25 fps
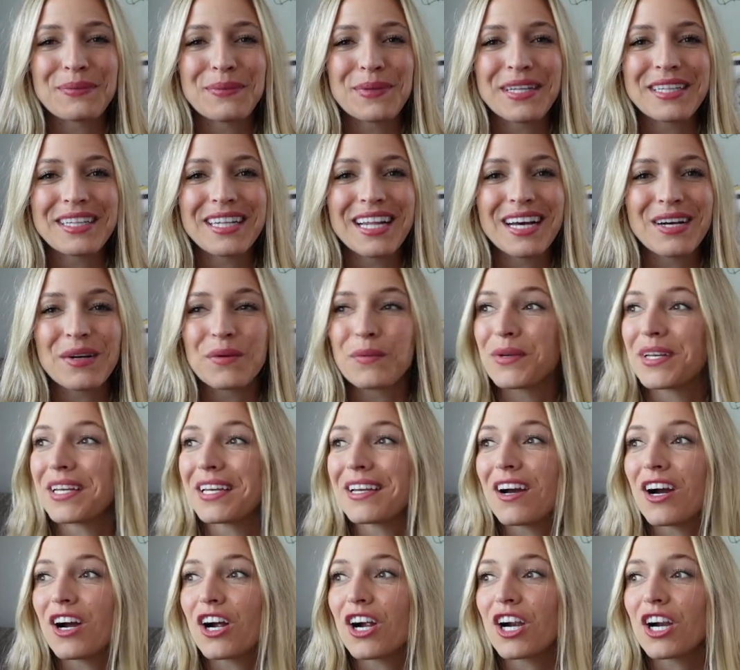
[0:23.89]
but we
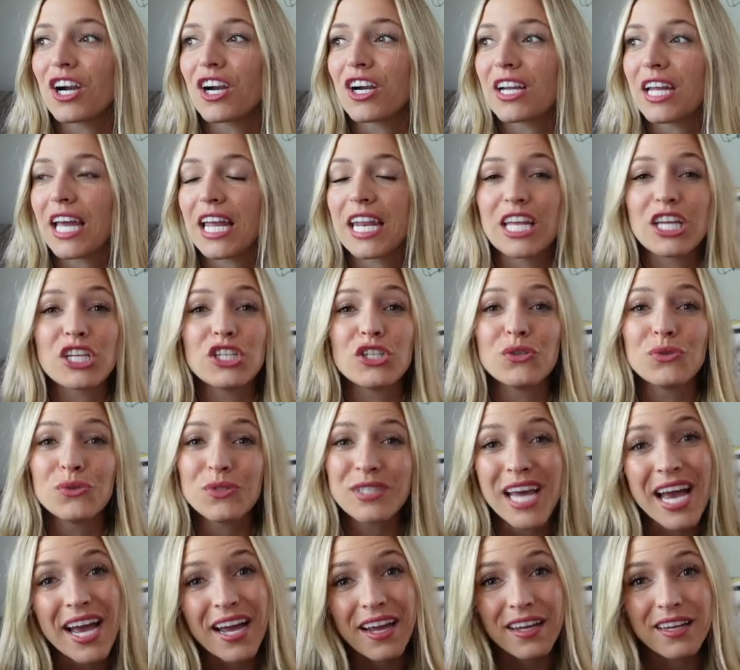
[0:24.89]
are getting a new
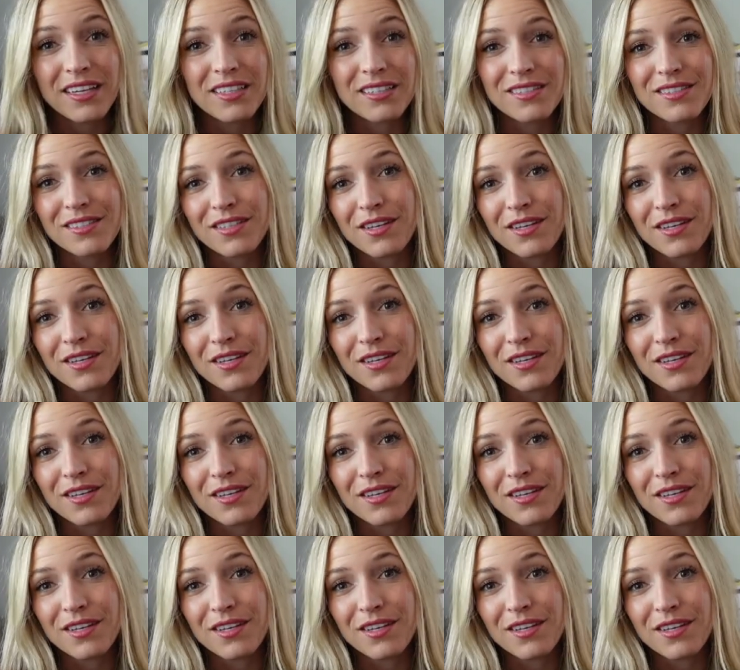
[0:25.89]
deck and